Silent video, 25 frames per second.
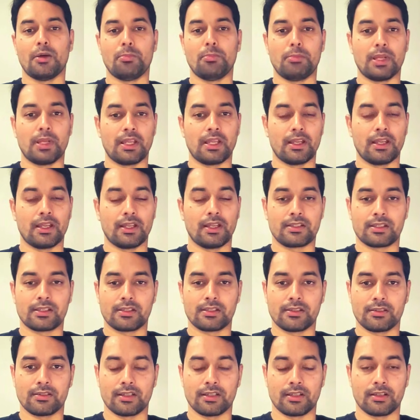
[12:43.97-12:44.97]
be it
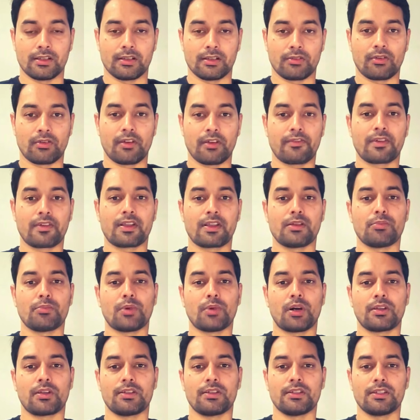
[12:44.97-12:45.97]
the graphical
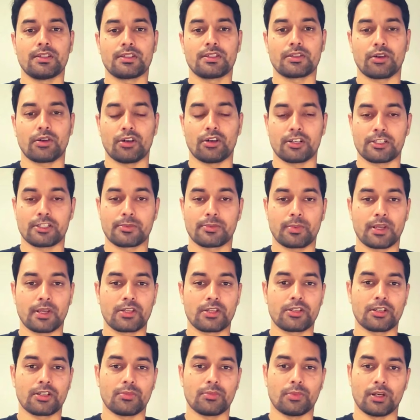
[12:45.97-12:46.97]
models or
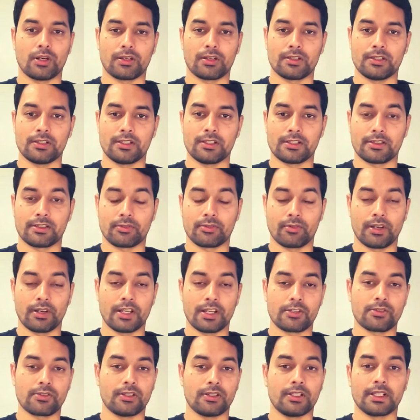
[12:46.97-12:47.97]
spatial models,
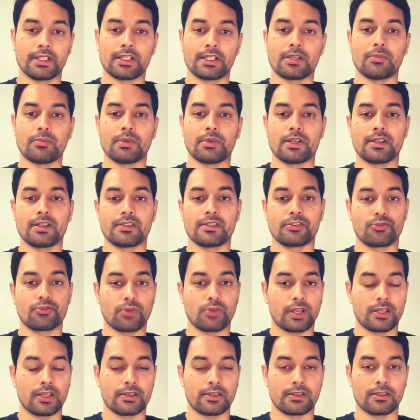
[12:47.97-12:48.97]
relational database,
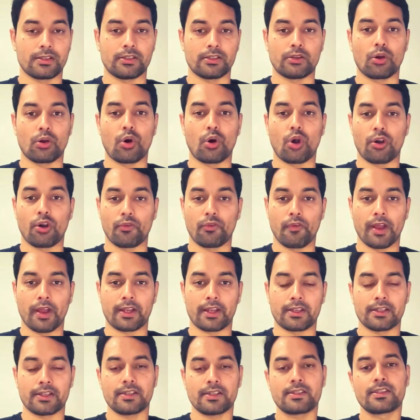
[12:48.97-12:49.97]
JSON, or
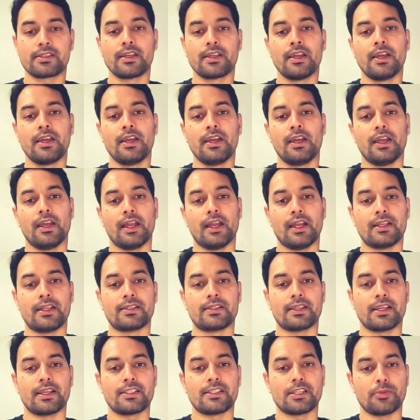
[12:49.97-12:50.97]
vectors. It's
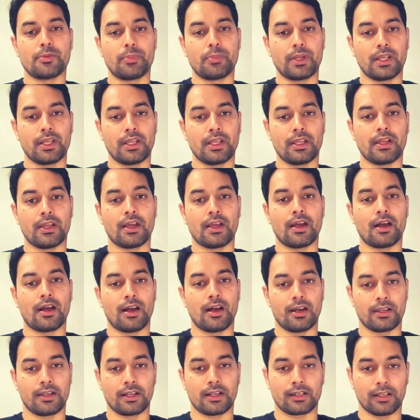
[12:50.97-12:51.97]
SAP
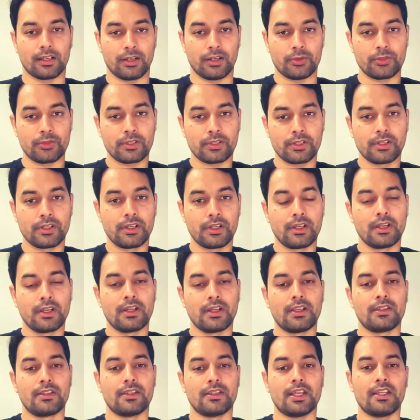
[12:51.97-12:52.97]
Hana Cloud.
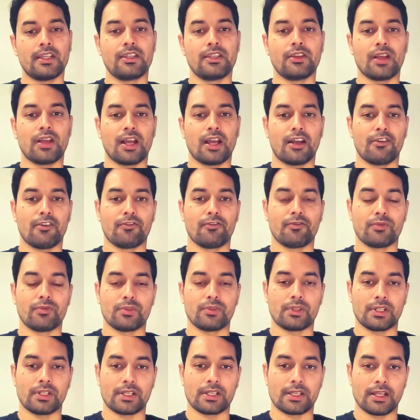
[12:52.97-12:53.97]
Then you have
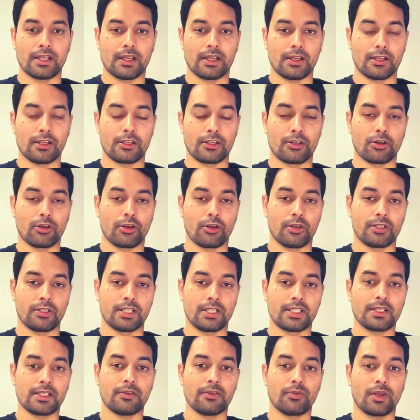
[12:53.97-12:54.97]
your
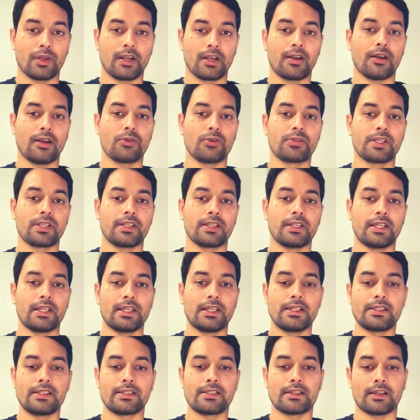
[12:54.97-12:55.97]
data warehousing
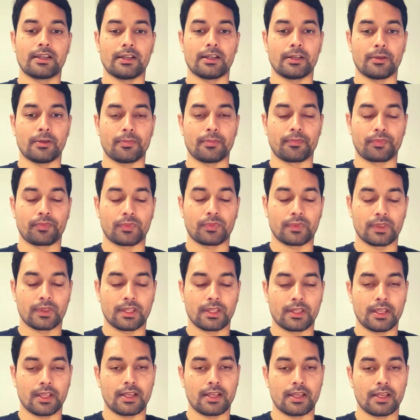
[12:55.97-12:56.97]
needs.
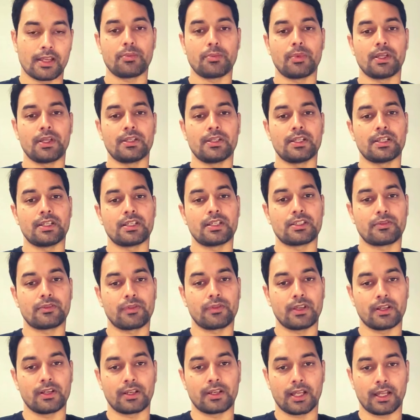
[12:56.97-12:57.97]
SAP
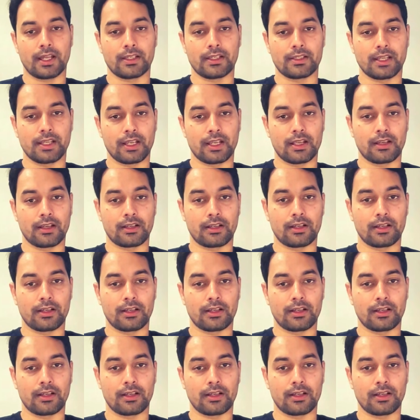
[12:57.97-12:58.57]
DataSphere can take